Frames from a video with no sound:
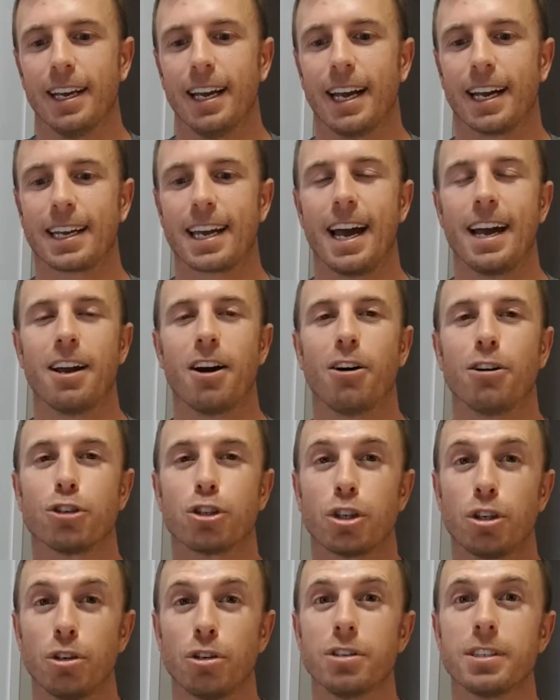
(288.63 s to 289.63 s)
Okay, on
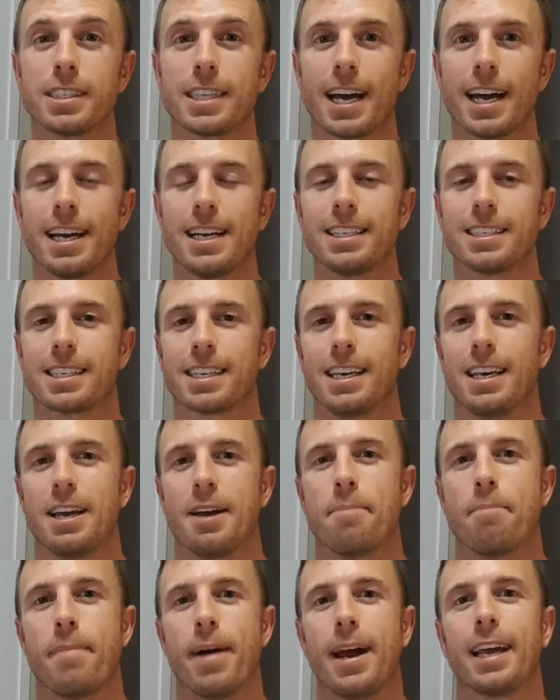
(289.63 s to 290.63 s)
Tuesdays,
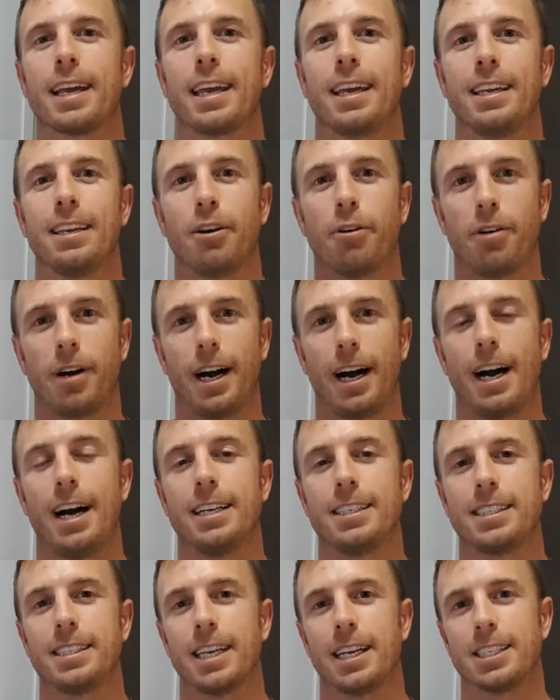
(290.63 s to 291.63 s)
make it your
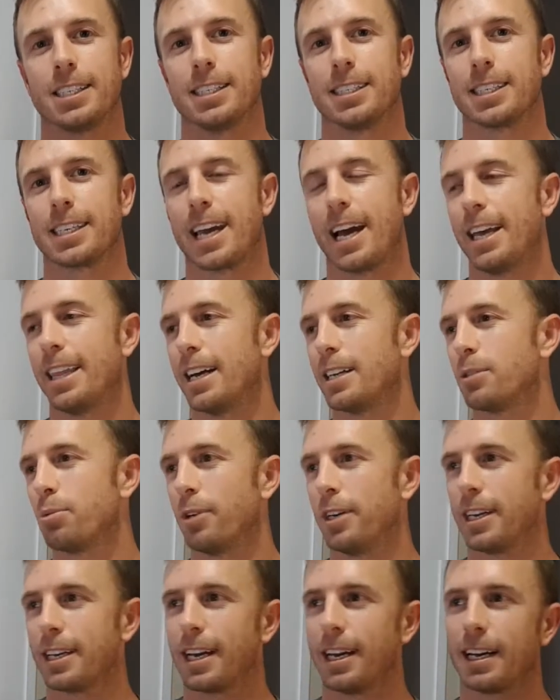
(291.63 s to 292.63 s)
hard sessions. Okay, that's when
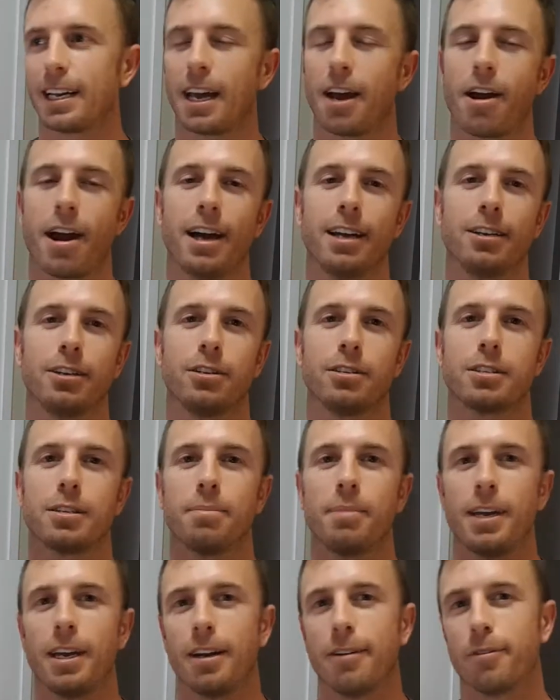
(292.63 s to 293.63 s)
you're going to go out and do
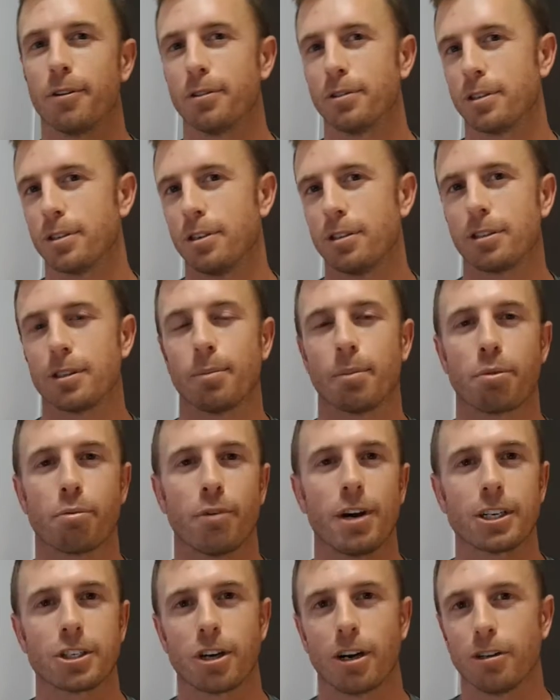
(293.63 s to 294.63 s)
some intervals, do some
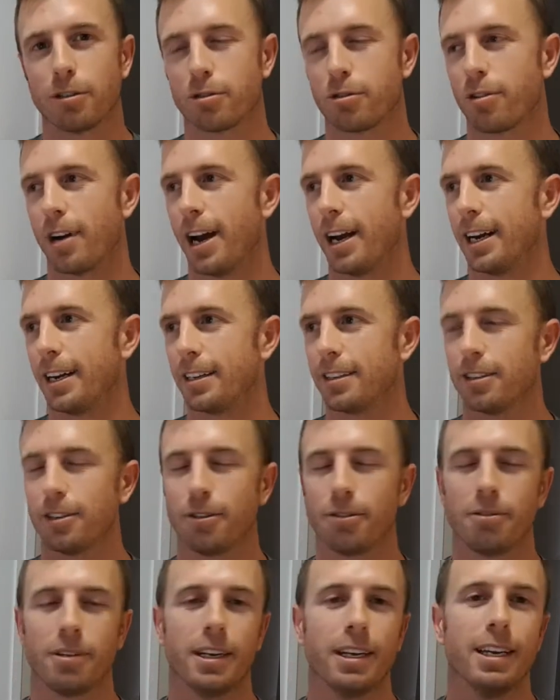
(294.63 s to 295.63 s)
threshold training,
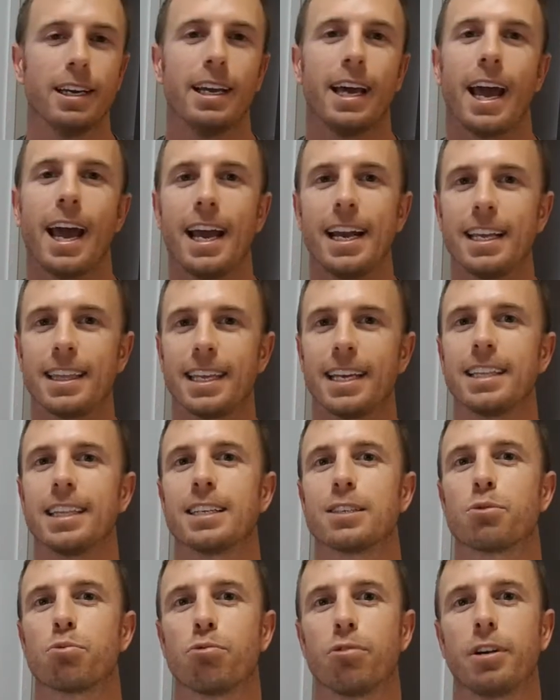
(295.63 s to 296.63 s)
do anything
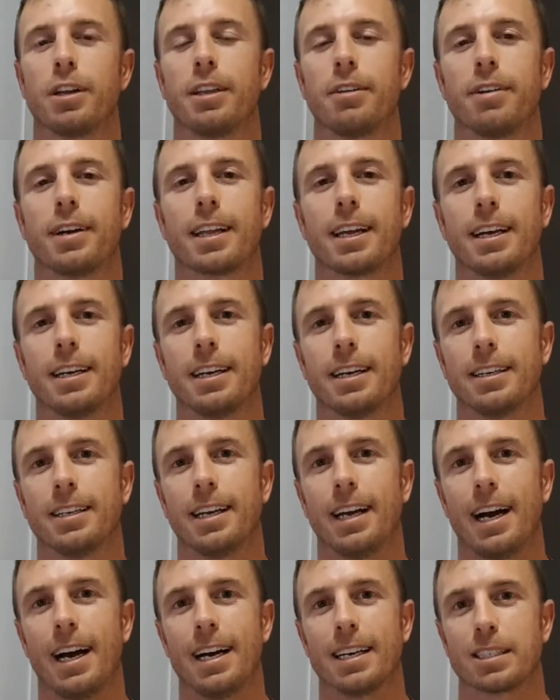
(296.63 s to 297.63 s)
that's really going
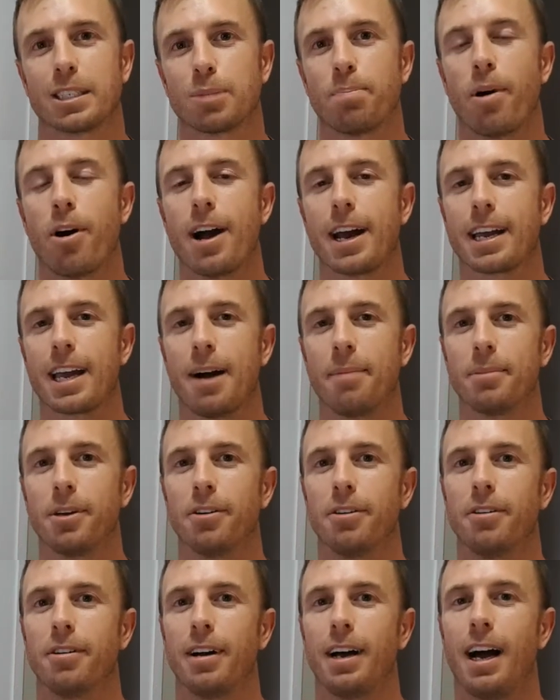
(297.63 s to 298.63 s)
to spike up
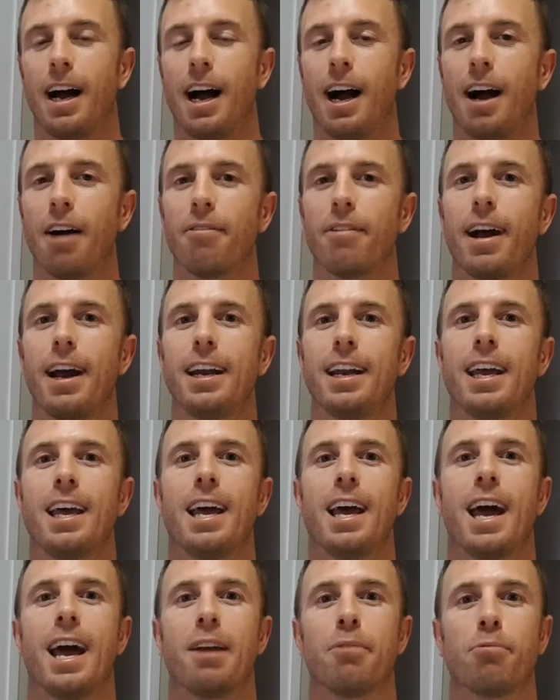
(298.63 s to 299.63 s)
your heart rate
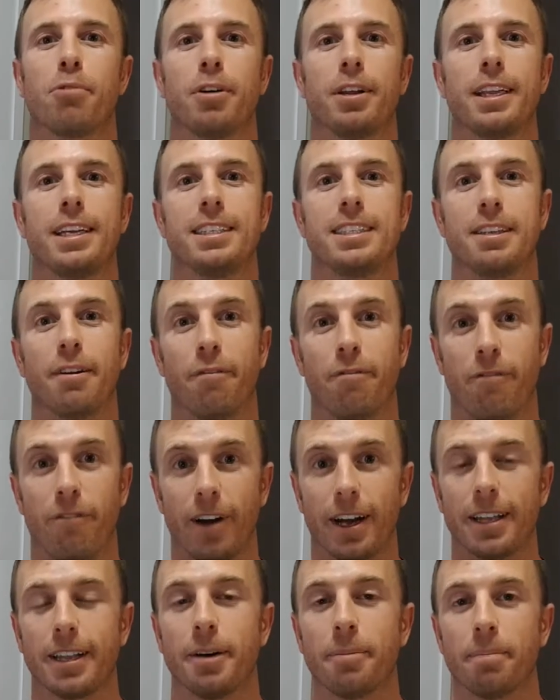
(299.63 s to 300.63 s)
and really
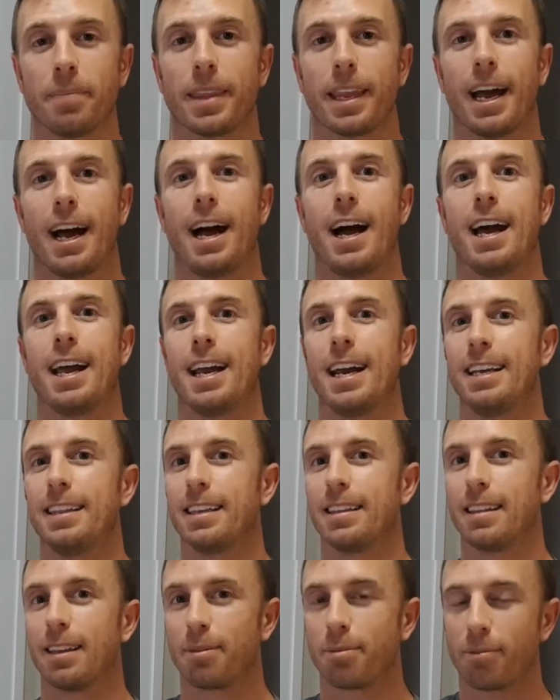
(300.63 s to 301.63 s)
develop
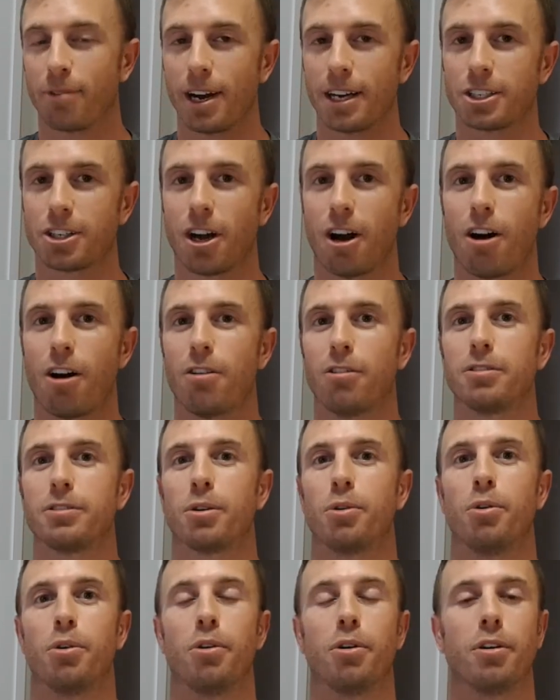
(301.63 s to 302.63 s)
either the threshold
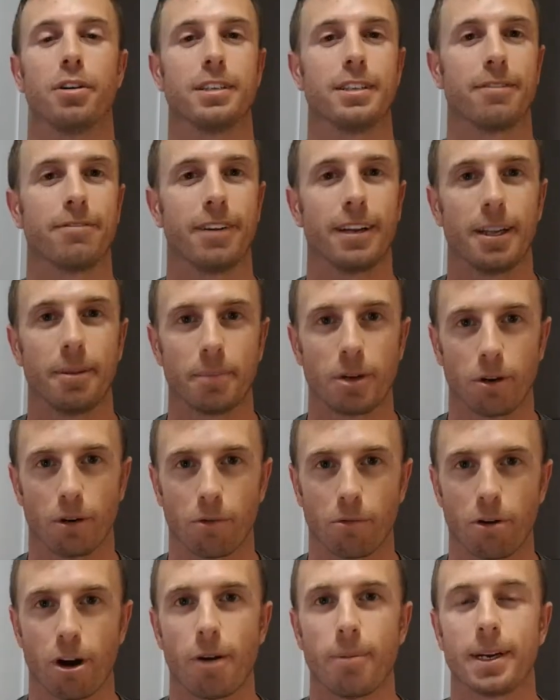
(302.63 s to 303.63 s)
or develop your
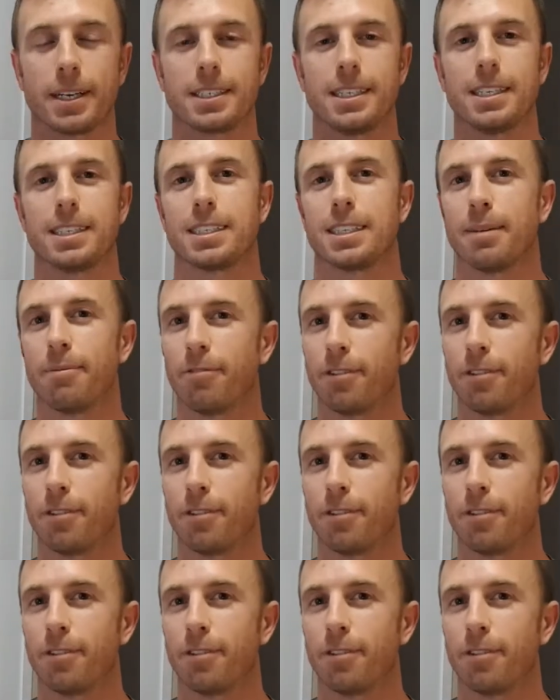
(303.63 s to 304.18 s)
aerobic system,